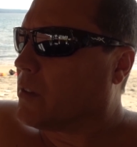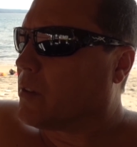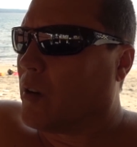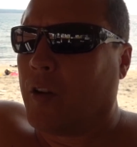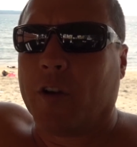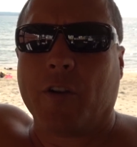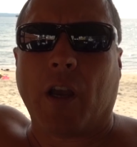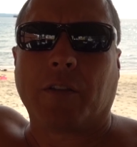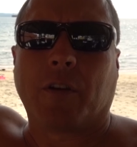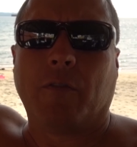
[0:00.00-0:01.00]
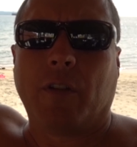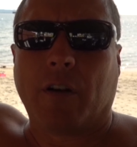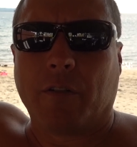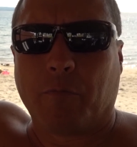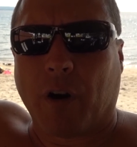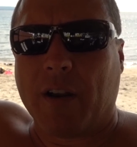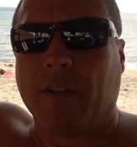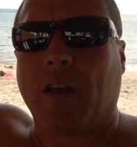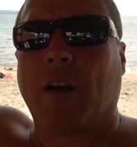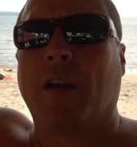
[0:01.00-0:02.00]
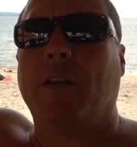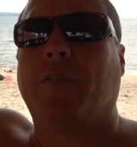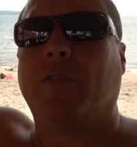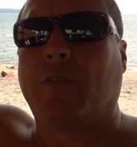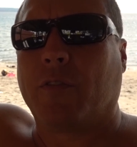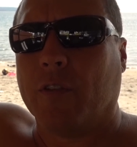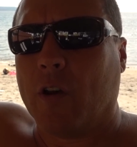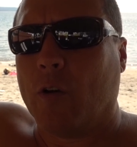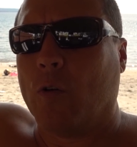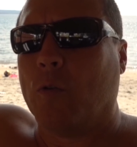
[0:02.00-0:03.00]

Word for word: So I know you guys over there braving ice and snow